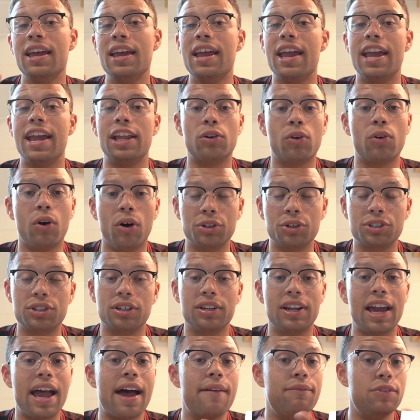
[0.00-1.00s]
and you're also going
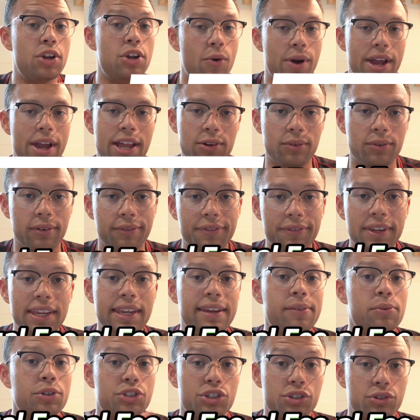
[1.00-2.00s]
to have no annual fee,
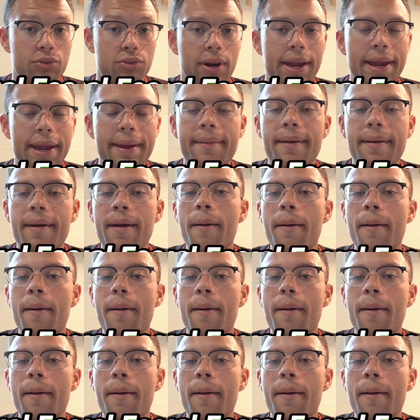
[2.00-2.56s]
which is great.